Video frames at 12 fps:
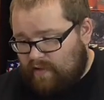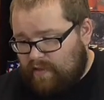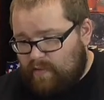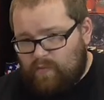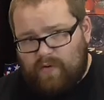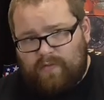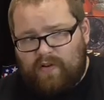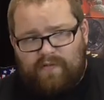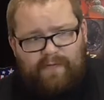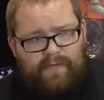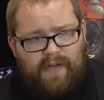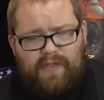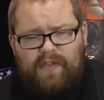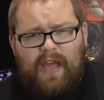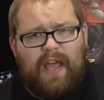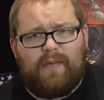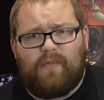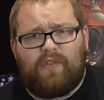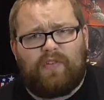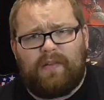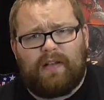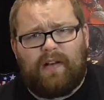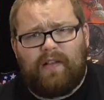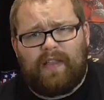I think we're up to the 5th game or
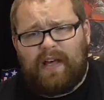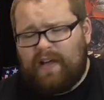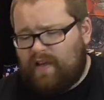something like that,